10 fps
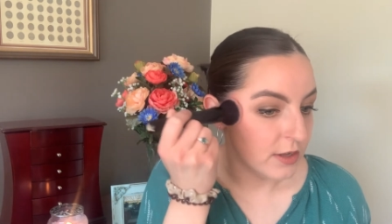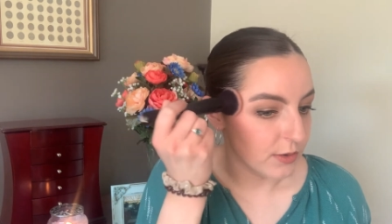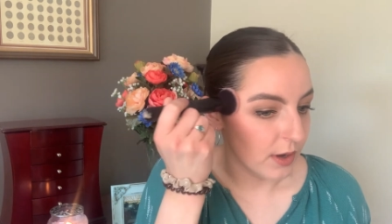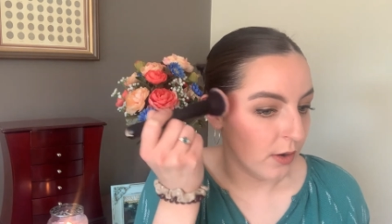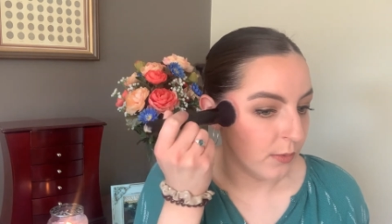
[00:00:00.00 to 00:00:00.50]
So
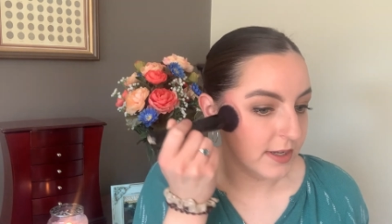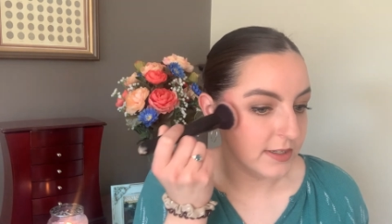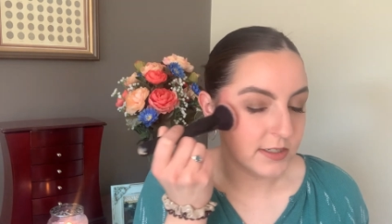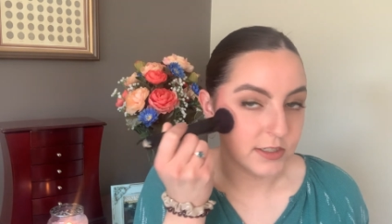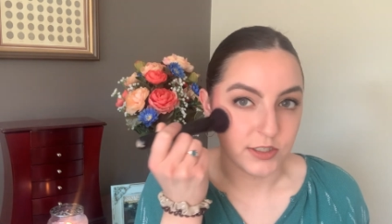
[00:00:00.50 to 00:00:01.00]
I
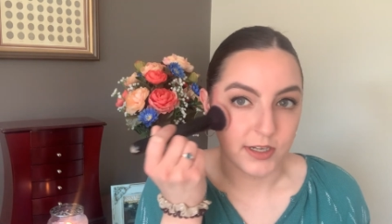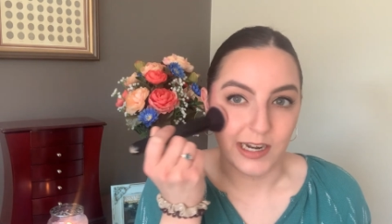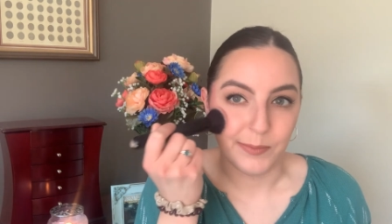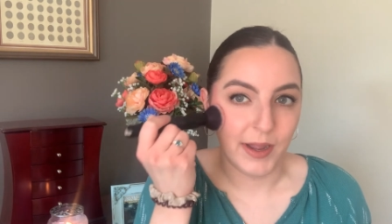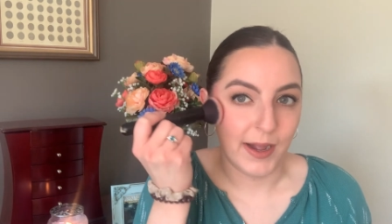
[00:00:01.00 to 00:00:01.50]
always just
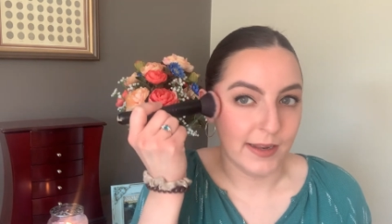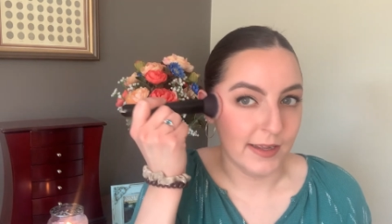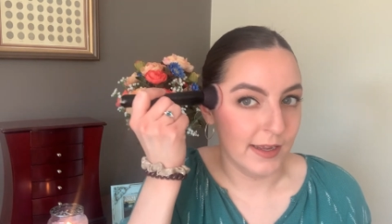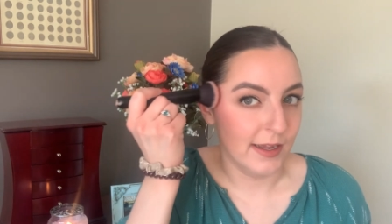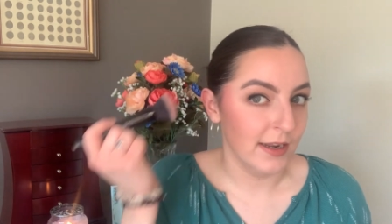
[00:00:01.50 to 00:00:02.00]
kind of pat it
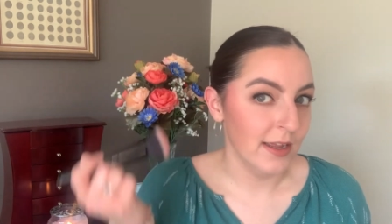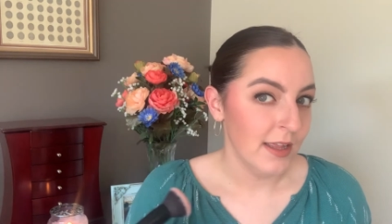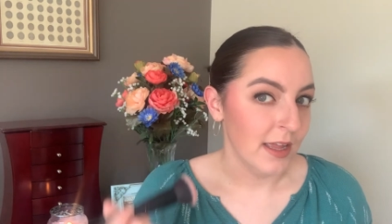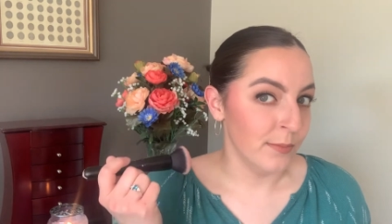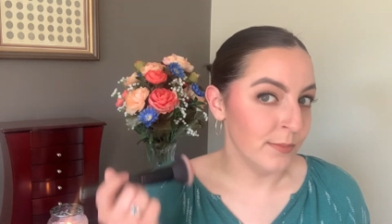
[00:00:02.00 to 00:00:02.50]
in
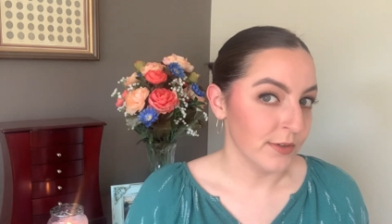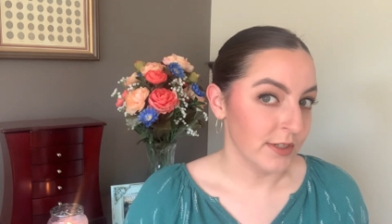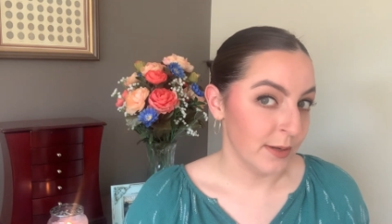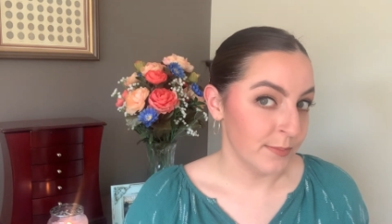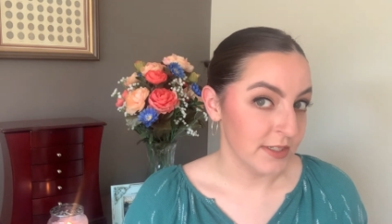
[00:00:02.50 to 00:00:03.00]
and build
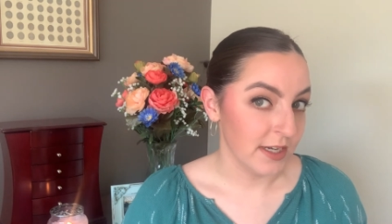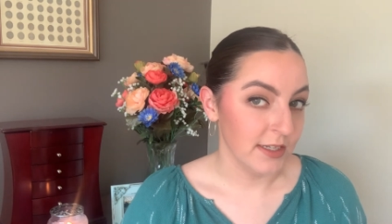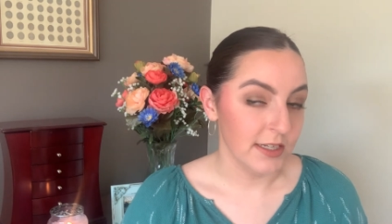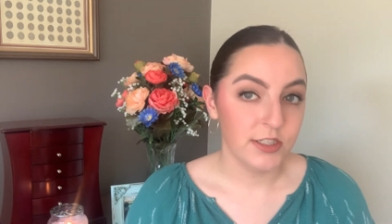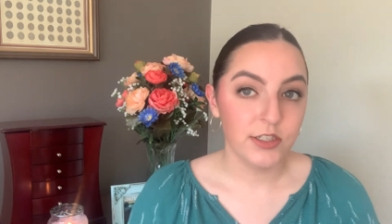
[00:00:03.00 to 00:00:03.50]
it up as I
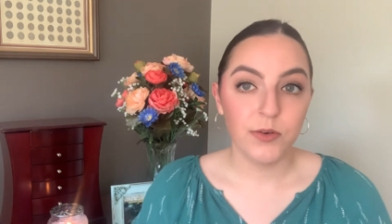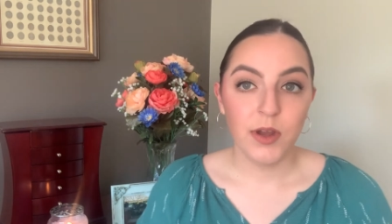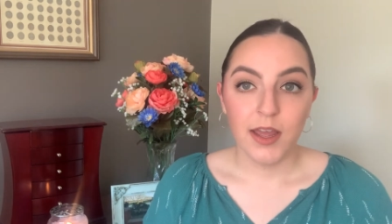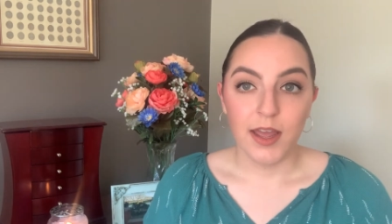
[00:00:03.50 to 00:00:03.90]
need to.